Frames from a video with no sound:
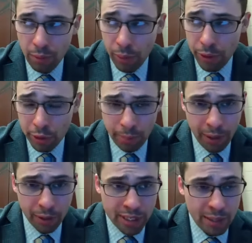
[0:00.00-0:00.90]
when you're the
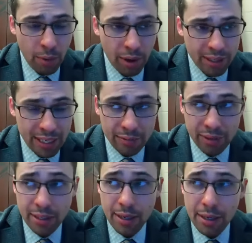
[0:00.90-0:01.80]
better team on the
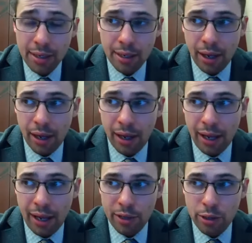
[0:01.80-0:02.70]
evening,
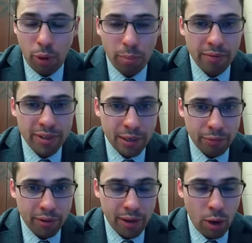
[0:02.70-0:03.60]
and you probably have a
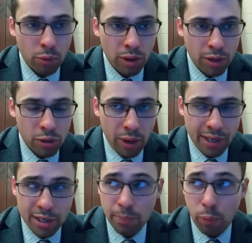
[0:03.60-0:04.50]
different outlook. So I
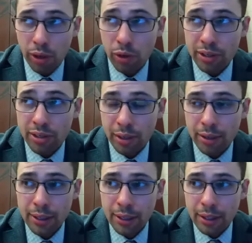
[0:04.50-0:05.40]
think it's important not
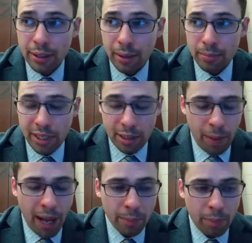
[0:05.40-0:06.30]
to hit the
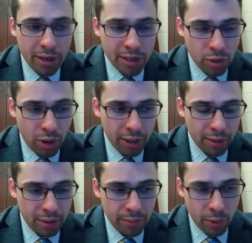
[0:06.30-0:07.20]
panic button.
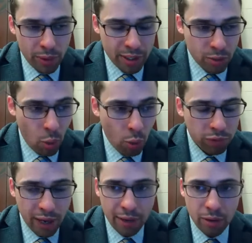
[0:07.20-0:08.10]
We don't need to
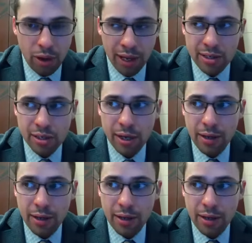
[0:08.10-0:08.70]
overanalyze